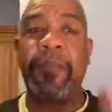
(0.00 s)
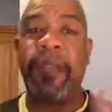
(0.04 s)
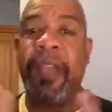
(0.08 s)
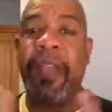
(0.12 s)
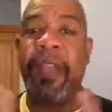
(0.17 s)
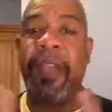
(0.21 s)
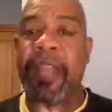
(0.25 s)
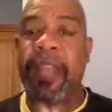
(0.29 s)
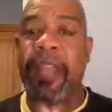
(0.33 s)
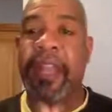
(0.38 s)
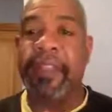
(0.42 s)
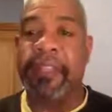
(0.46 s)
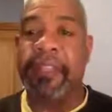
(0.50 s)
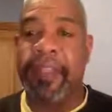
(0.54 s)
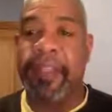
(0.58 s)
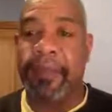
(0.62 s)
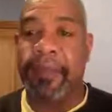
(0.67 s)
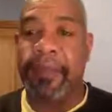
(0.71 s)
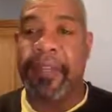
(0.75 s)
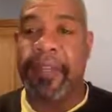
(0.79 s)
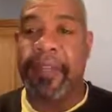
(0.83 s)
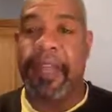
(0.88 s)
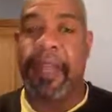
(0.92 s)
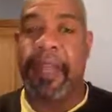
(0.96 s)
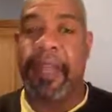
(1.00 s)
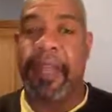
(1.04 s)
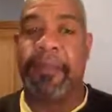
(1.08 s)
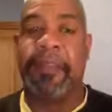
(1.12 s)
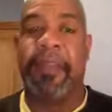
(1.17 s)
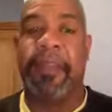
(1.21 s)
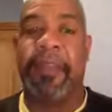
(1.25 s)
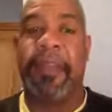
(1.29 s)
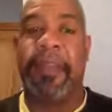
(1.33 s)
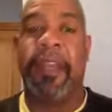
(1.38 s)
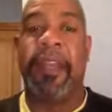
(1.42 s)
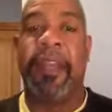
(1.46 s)
and
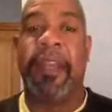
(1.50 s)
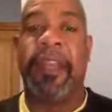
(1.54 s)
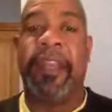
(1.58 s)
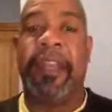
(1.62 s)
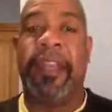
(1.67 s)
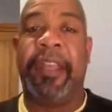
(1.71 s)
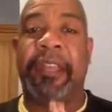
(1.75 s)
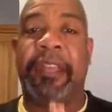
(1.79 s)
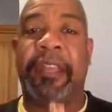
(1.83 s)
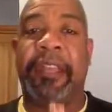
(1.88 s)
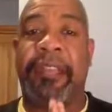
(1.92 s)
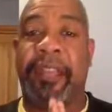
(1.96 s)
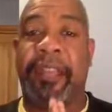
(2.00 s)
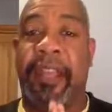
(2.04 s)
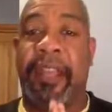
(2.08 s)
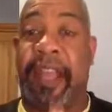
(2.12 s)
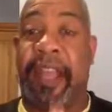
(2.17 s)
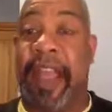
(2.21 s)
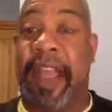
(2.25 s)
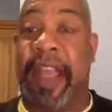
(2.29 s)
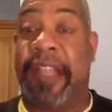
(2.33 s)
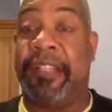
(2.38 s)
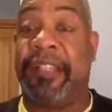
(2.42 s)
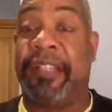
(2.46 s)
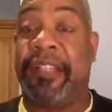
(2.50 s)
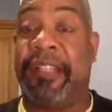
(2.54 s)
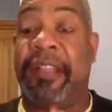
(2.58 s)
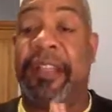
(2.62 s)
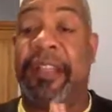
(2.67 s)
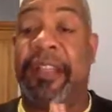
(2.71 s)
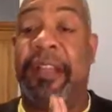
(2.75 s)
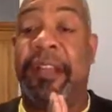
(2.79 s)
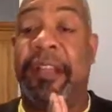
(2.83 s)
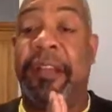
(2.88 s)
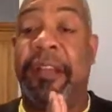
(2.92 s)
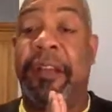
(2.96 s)
sometimes it's
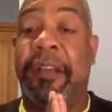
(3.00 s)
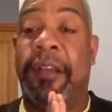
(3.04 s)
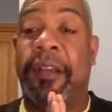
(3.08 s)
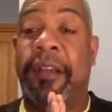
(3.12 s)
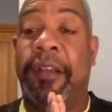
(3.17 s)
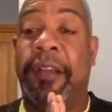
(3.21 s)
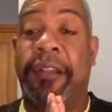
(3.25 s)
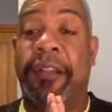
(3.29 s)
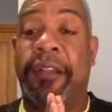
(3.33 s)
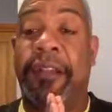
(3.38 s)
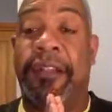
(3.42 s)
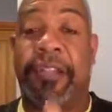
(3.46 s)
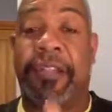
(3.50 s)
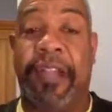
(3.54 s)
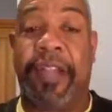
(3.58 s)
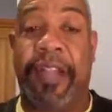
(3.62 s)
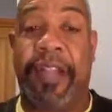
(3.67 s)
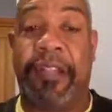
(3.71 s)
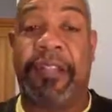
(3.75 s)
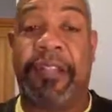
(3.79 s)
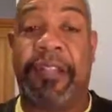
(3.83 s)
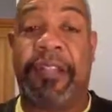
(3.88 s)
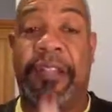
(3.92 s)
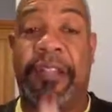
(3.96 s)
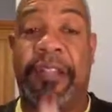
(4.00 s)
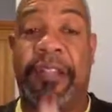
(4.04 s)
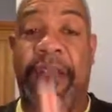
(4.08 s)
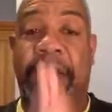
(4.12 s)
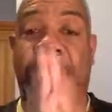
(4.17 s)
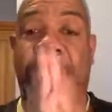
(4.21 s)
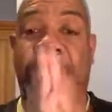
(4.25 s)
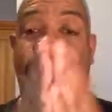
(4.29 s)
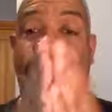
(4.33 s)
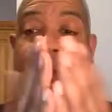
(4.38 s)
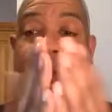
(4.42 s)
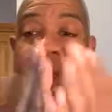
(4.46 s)
actually just
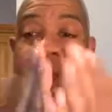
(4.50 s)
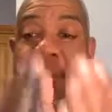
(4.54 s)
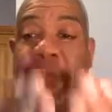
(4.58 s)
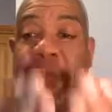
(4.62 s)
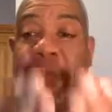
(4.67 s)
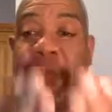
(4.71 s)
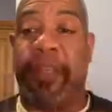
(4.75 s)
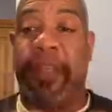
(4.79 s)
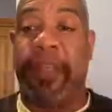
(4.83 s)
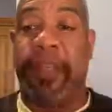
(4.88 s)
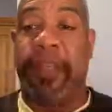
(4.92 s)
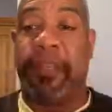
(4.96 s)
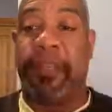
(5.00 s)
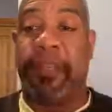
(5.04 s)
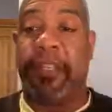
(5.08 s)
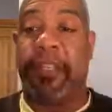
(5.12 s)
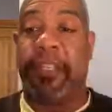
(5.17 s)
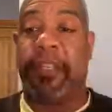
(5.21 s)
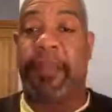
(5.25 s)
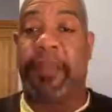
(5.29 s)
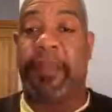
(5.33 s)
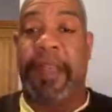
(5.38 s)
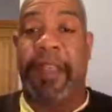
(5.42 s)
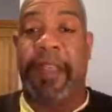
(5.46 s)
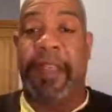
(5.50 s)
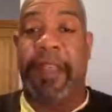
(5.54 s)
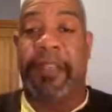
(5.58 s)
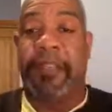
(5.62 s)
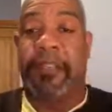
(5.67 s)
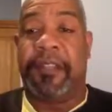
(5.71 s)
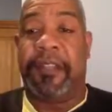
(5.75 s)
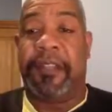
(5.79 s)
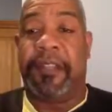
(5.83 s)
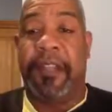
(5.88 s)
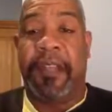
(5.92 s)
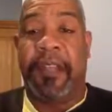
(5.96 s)
being in the
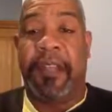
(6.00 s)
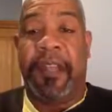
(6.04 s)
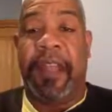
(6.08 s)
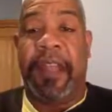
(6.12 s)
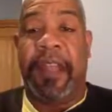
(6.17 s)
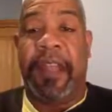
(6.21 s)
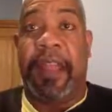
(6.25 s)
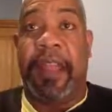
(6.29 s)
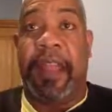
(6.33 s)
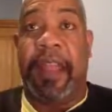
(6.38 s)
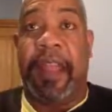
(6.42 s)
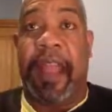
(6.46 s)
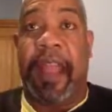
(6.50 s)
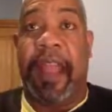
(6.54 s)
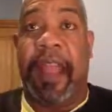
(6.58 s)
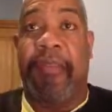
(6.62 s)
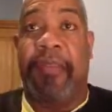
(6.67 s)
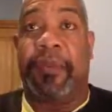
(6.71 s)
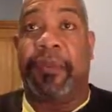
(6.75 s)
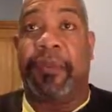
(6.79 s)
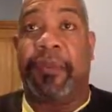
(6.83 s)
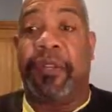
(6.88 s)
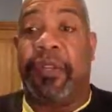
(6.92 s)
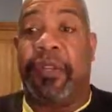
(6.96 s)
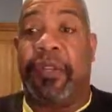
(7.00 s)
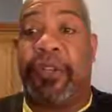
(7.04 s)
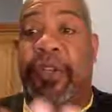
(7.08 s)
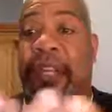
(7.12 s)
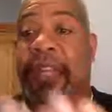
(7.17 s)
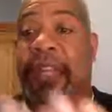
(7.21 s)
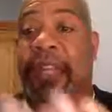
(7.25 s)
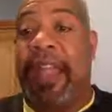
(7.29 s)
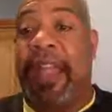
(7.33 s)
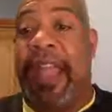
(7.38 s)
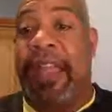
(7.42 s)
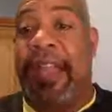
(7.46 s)
space and able to
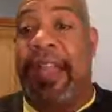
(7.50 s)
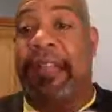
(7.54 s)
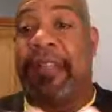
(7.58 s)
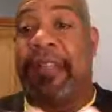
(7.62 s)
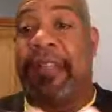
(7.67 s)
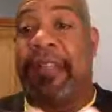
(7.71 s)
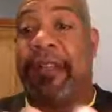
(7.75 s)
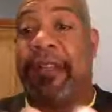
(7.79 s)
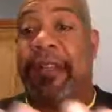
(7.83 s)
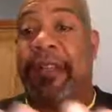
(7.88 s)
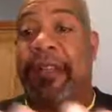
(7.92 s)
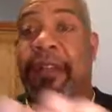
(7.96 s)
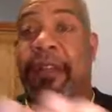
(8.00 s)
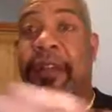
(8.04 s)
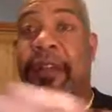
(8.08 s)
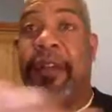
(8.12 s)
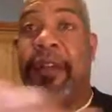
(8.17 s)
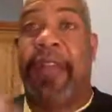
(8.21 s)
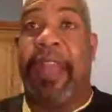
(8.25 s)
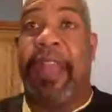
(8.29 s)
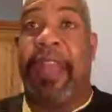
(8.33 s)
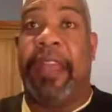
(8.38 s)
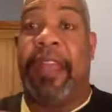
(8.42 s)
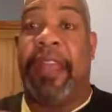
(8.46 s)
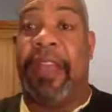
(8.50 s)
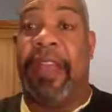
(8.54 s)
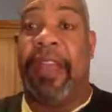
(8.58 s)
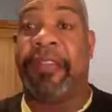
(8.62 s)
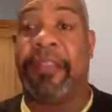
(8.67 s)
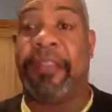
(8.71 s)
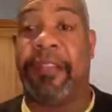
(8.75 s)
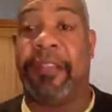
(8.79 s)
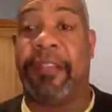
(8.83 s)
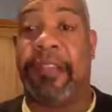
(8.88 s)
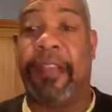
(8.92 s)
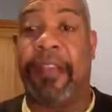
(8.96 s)
collect it
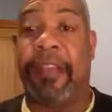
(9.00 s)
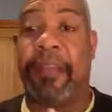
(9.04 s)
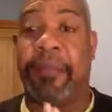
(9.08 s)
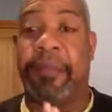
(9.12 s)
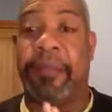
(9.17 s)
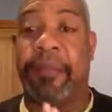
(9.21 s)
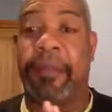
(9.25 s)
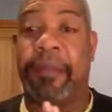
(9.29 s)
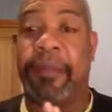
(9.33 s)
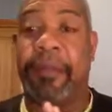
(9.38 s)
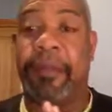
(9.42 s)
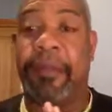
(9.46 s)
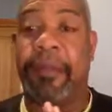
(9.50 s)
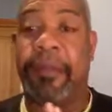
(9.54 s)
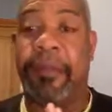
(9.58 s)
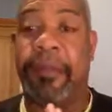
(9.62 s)
as it comes.